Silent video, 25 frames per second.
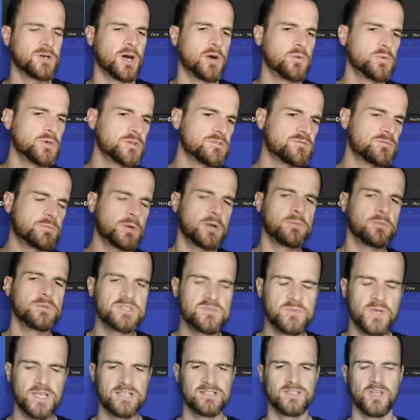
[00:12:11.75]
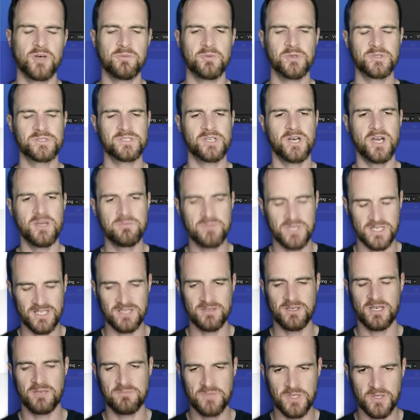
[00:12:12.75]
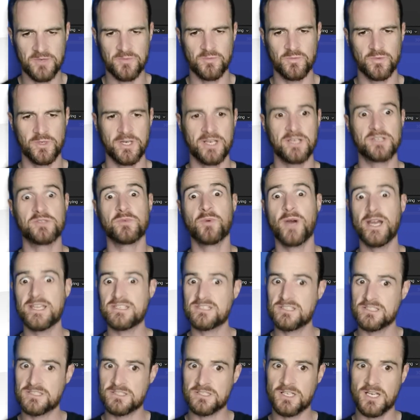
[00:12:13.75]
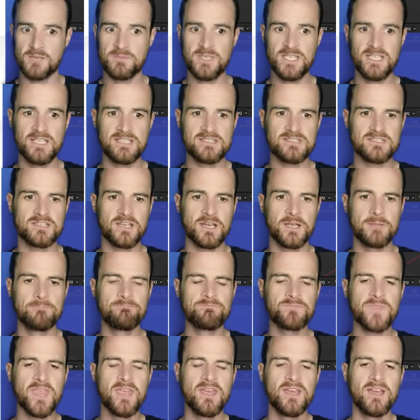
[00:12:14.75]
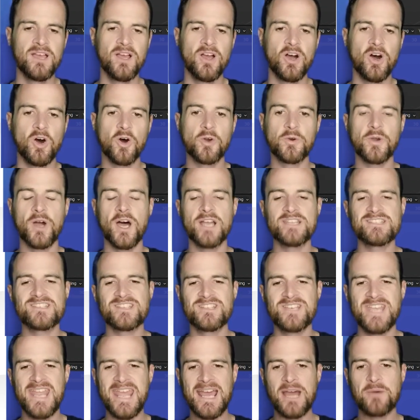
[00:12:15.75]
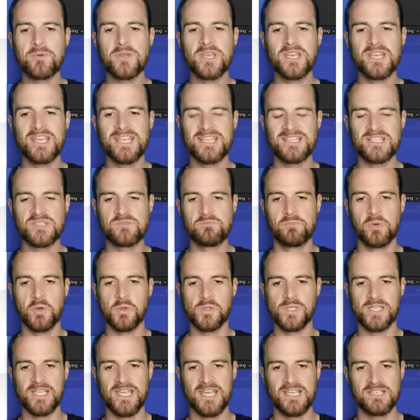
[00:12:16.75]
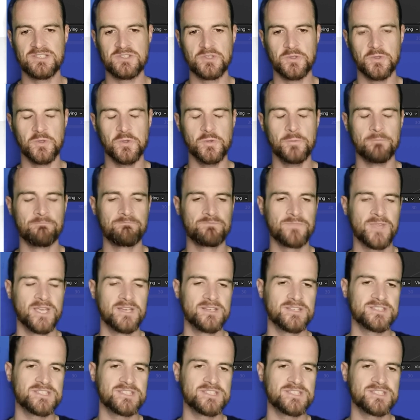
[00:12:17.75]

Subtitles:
I would have probably spent a lot more time, but I'm not wanting to waste your time here. So, all right, so now we're going to get this Boolean tool.